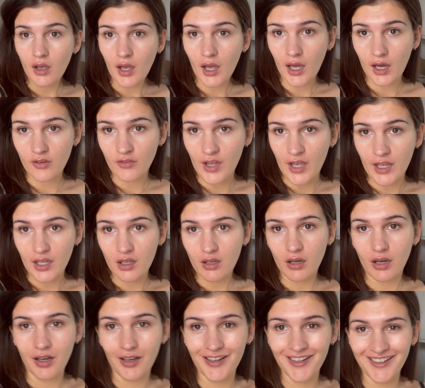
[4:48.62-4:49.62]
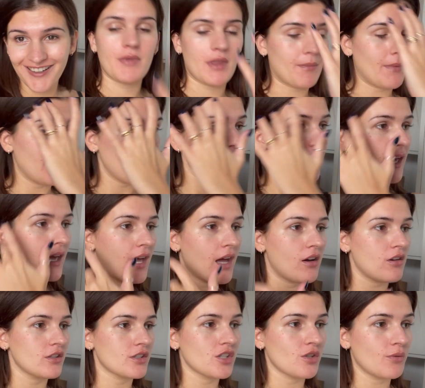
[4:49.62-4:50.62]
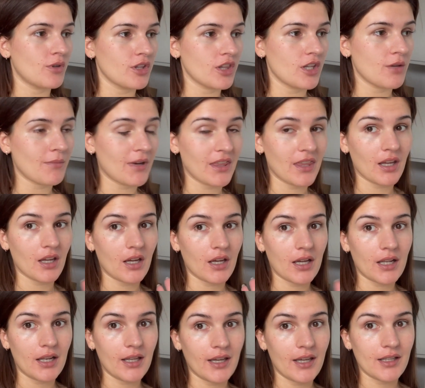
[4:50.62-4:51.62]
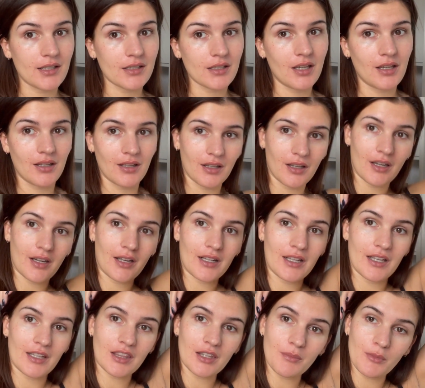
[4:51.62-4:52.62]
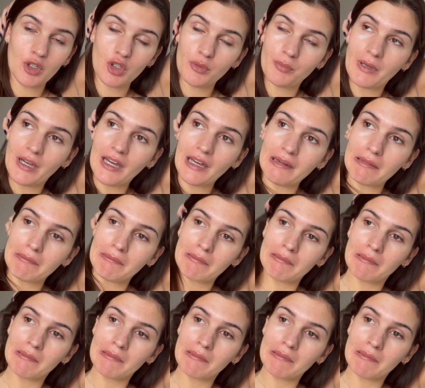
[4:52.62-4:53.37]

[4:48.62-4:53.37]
out of 8. There might be a hair or two on them. I think I cleared them all, but